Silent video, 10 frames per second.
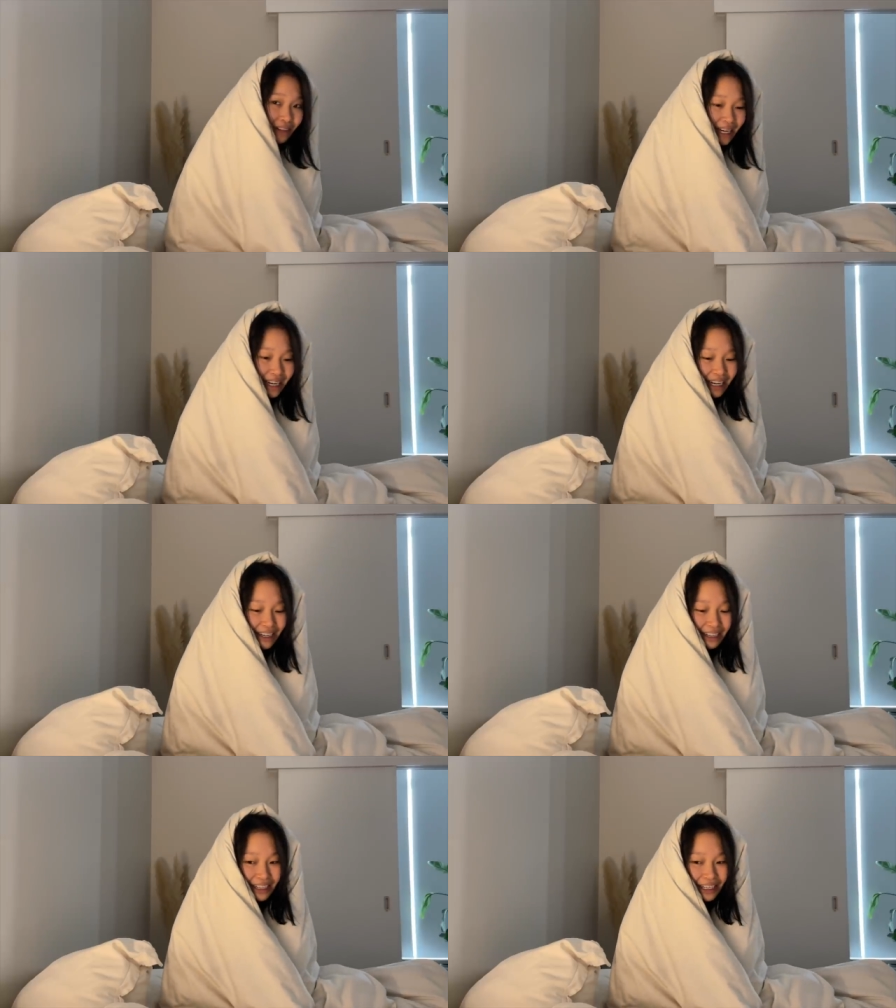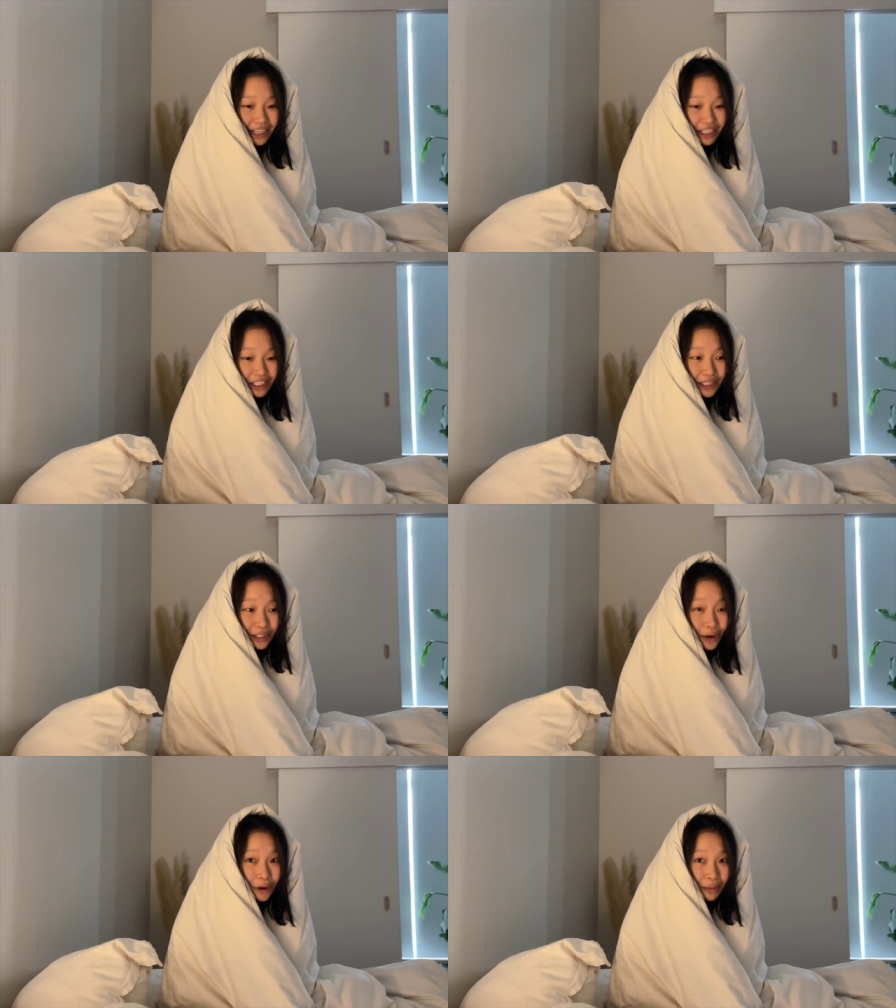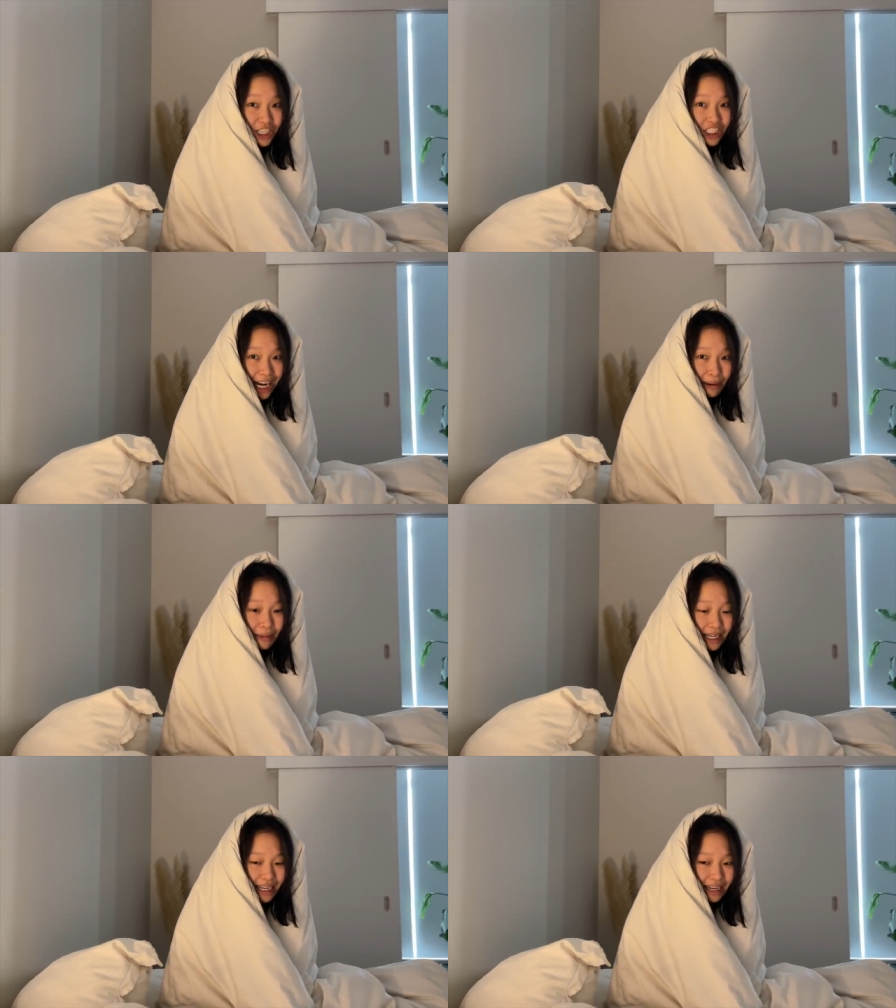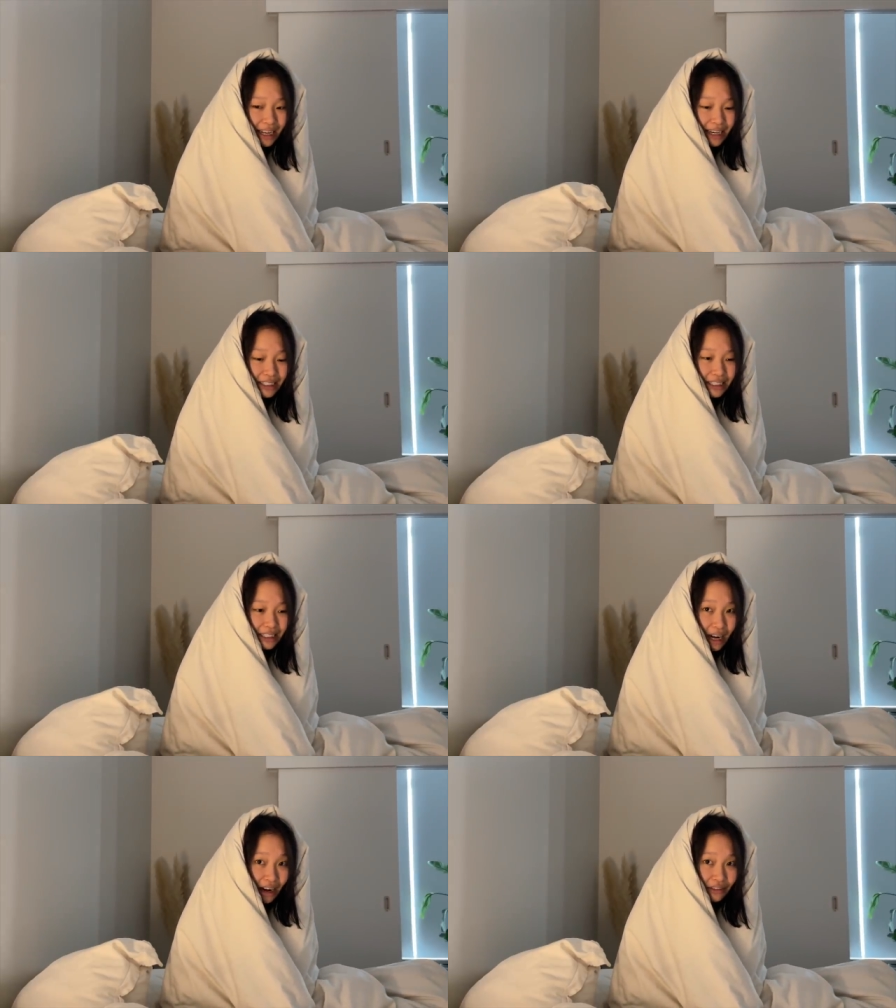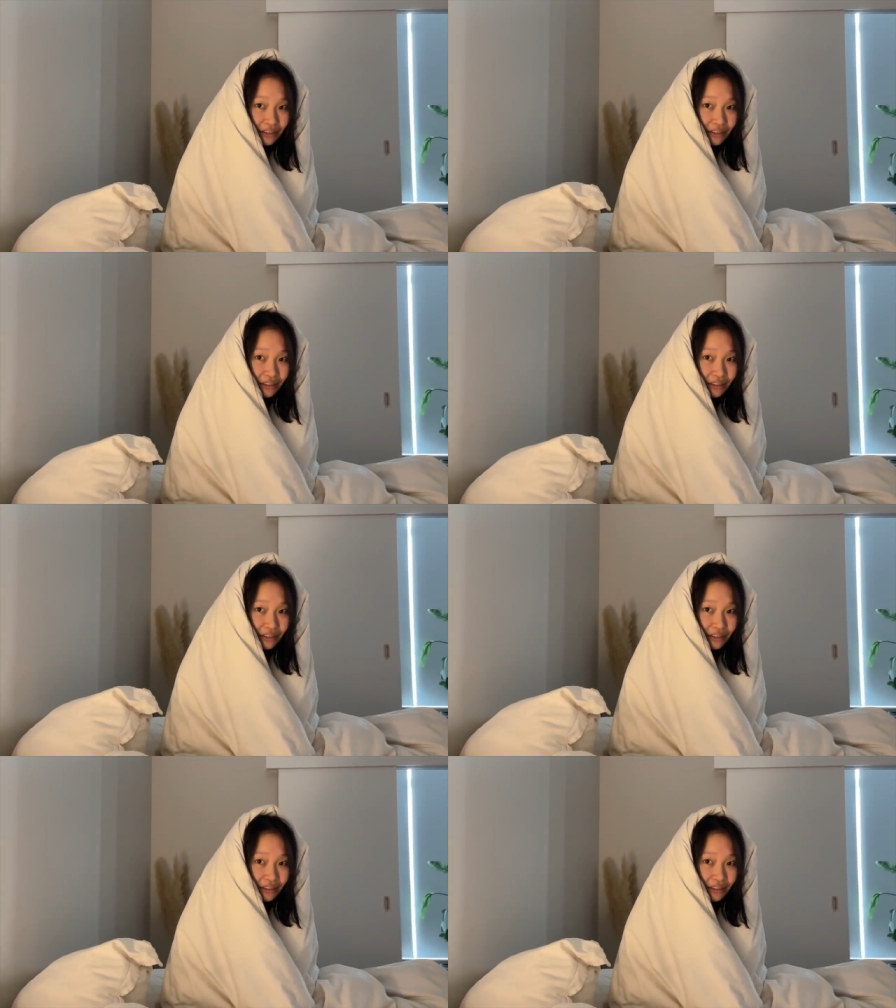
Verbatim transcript: there, there is so much happening, and it's tough.